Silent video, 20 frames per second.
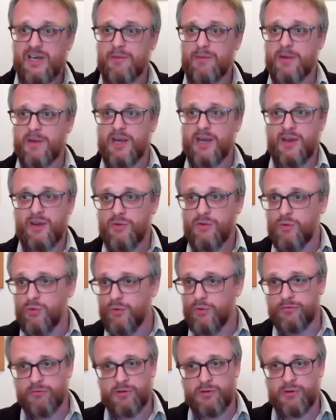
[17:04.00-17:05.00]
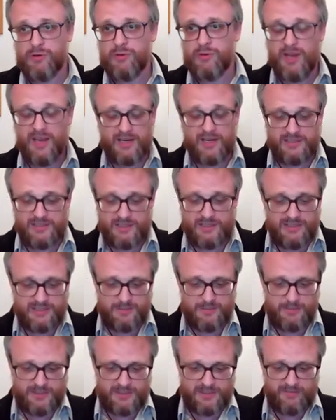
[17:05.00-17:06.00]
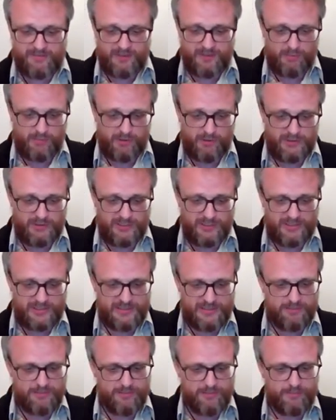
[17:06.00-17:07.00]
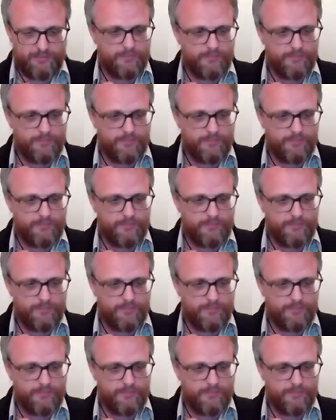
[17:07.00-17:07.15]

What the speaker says: time ago or through HE-specific projects.